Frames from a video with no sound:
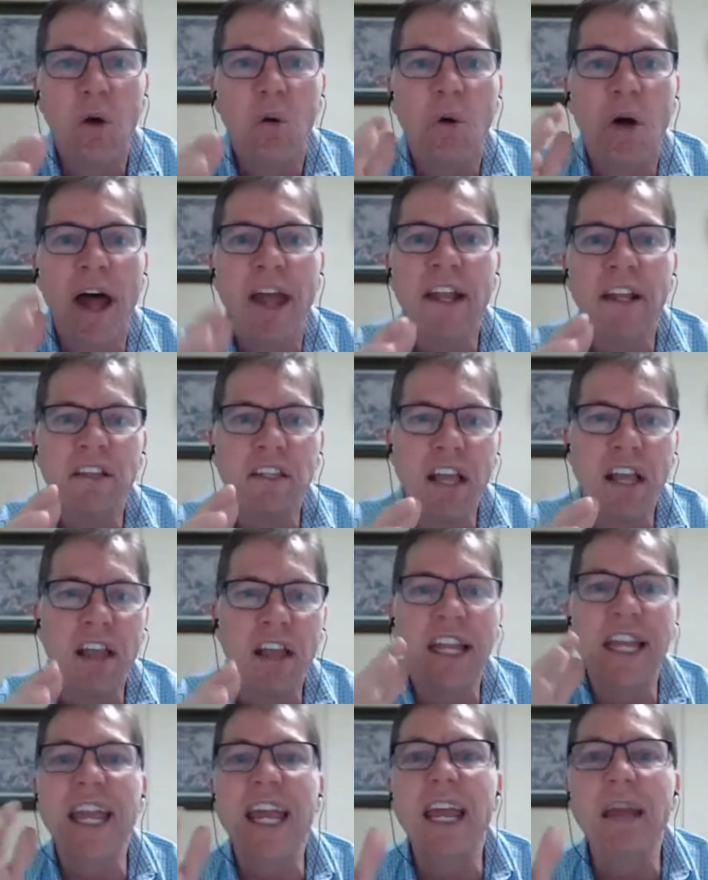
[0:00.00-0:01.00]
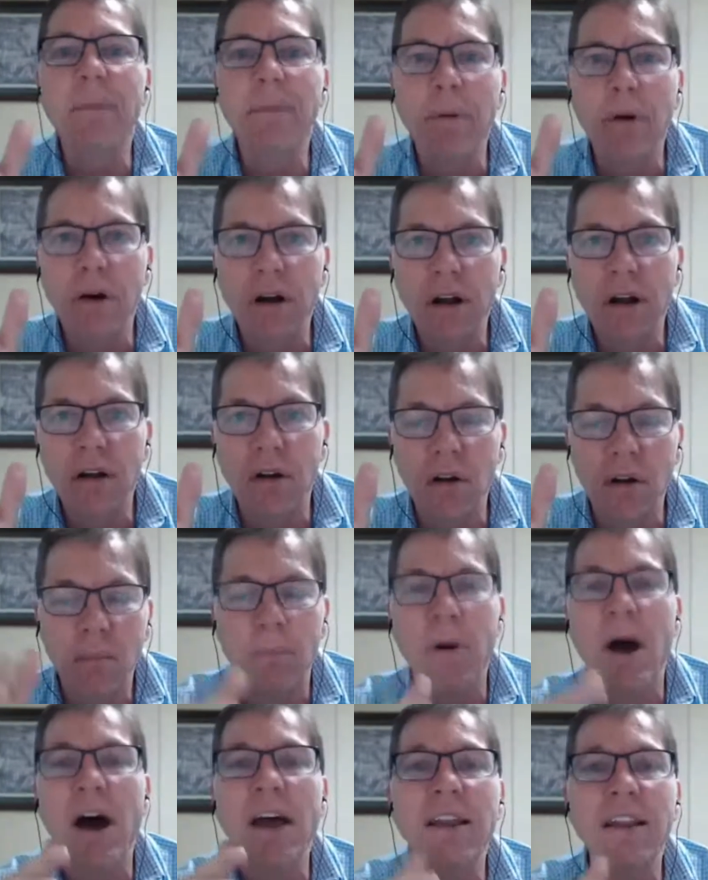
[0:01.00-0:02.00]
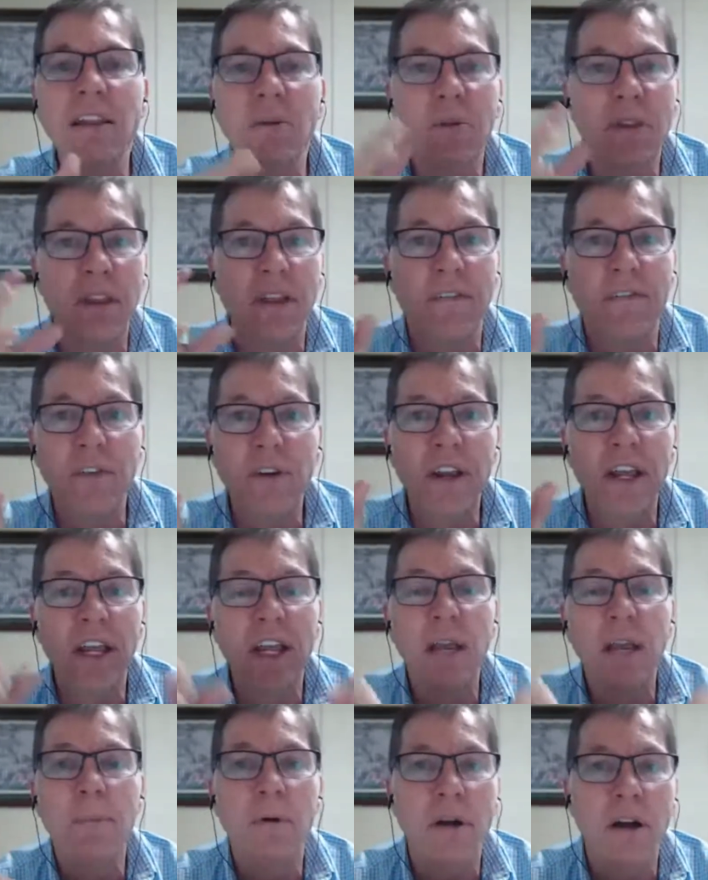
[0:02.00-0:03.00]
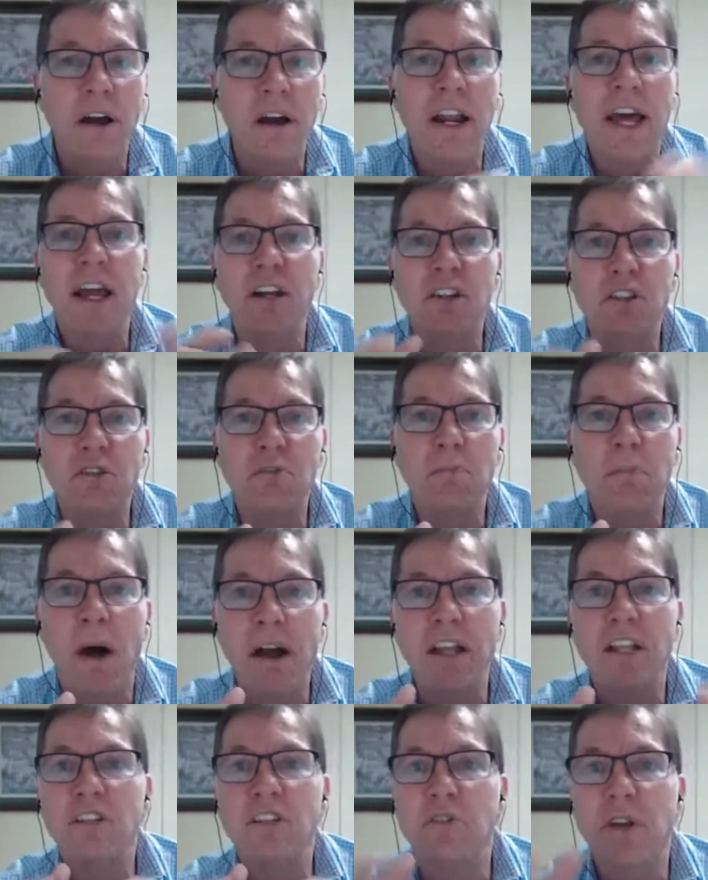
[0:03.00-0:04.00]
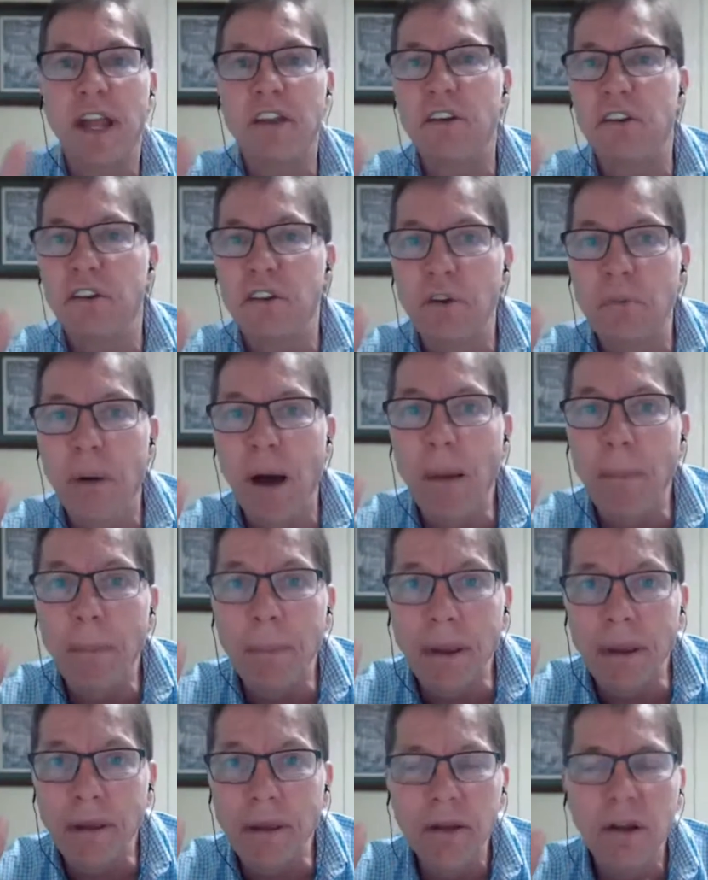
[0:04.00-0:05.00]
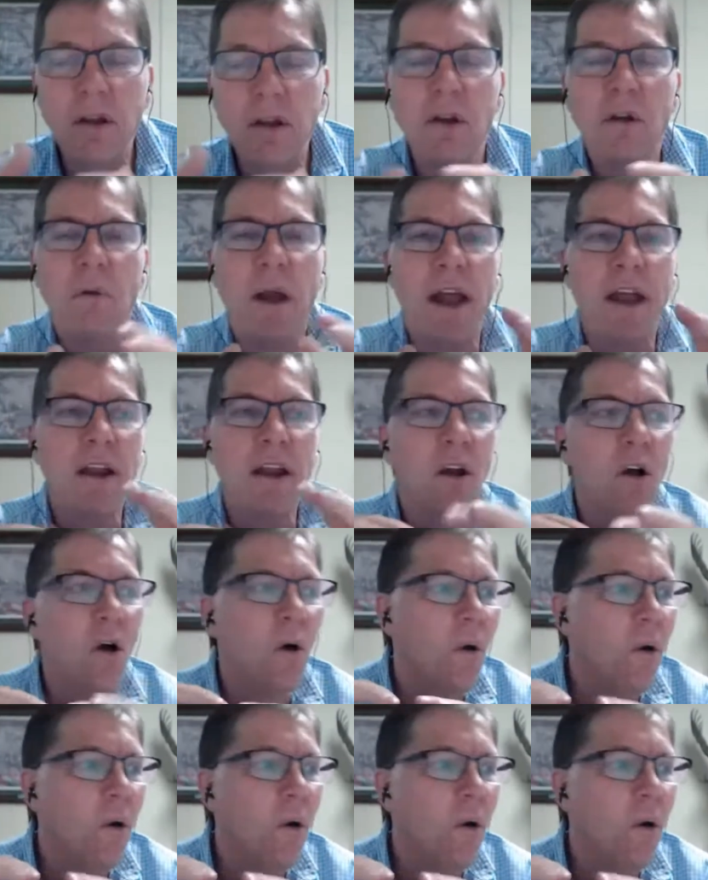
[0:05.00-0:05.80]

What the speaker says: Well, I could sell an ebook or bundle it with a free ebook on how to potty train your new puppy, right?